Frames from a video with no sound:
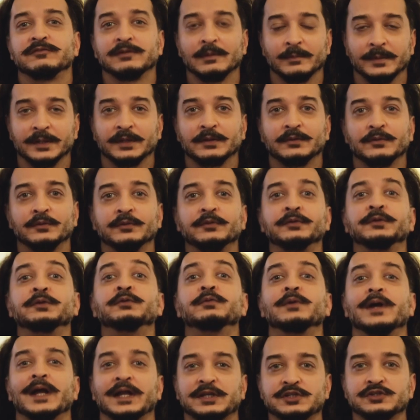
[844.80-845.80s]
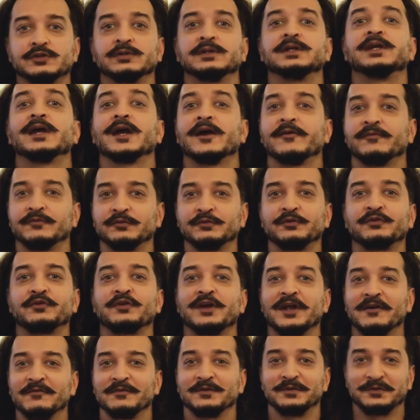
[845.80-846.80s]
flamenco, you actually have to
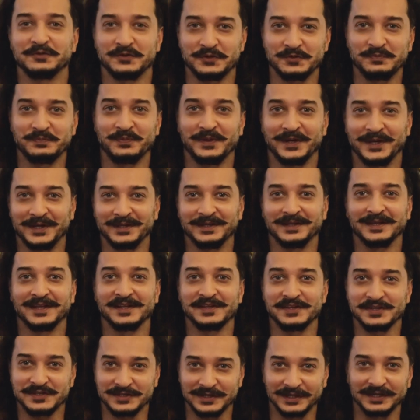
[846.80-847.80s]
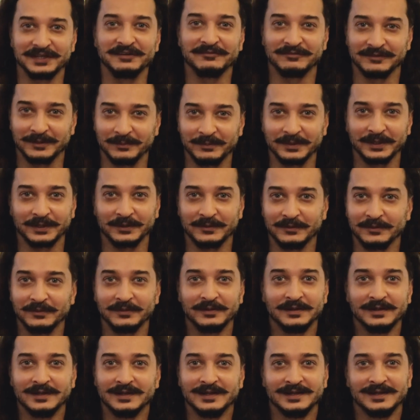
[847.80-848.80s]
travel to Spain and study flamenco
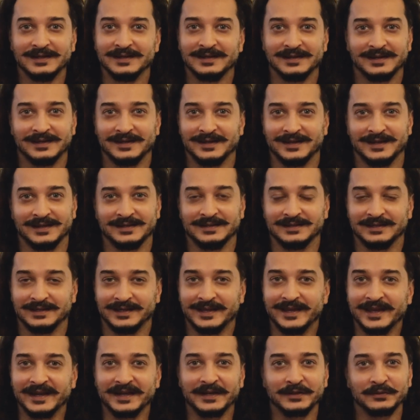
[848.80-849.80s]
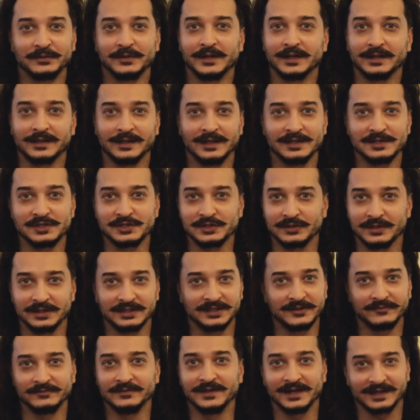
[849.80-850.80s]
and get in that culture
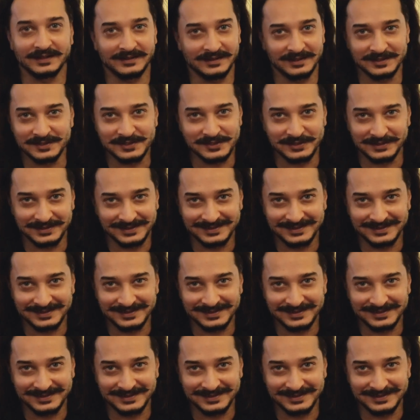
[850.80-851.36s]
and live that culture.